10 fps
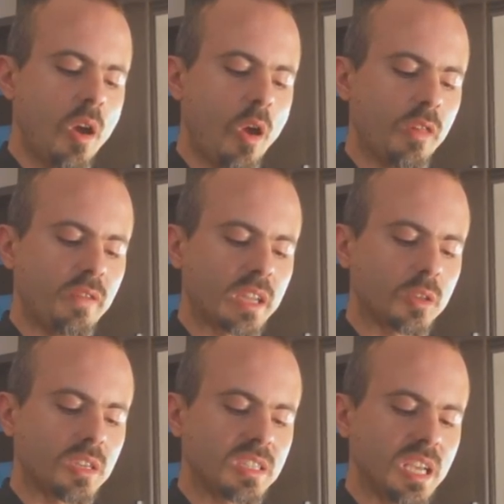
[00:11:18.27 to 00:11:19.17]

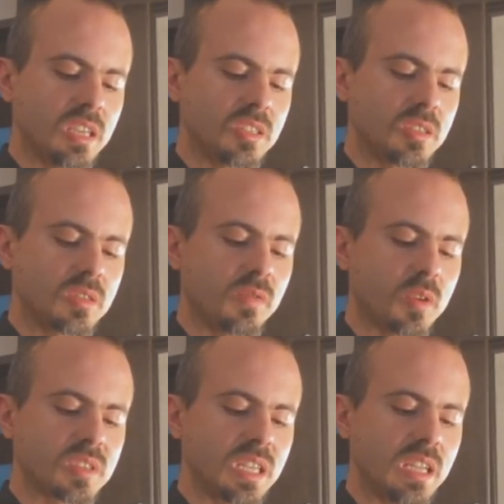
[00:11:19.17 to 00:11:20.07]
olfactorizations
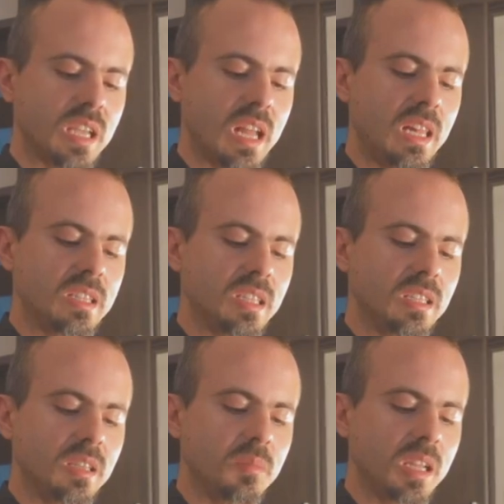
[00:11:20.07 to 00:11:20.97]
for scent held
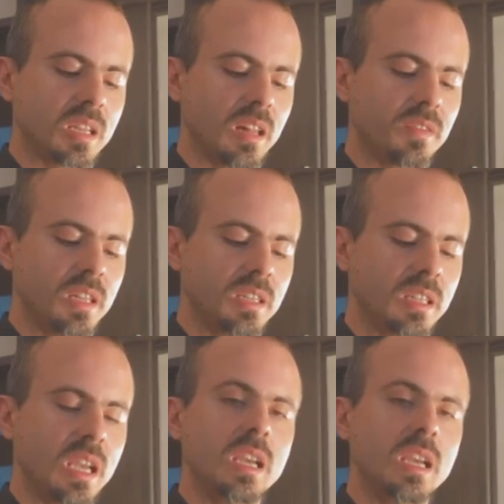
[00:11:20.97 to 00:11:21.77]
in the mental field,